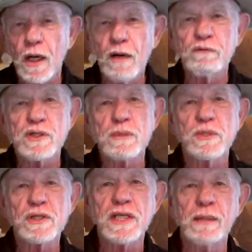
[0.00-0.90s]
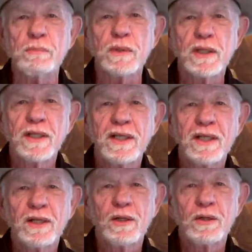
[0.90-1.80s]
offer some escape,
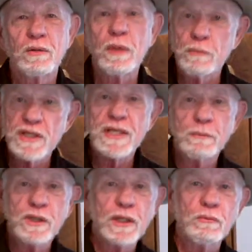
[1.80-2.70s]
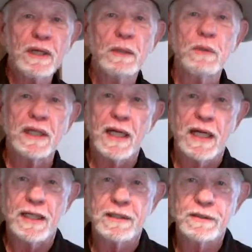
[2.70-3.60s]
when we stumbled on a railway line
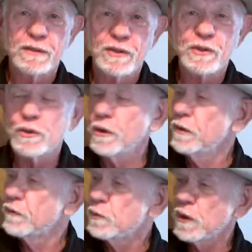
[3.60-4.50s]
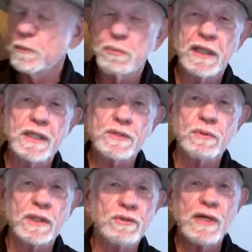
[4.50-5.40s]
that curved toward a place
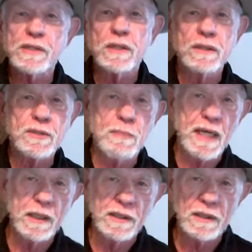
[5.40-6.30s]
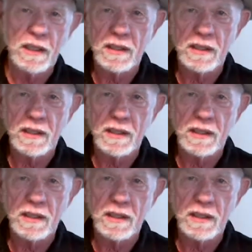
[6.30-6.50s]
where a trestle spanned the dark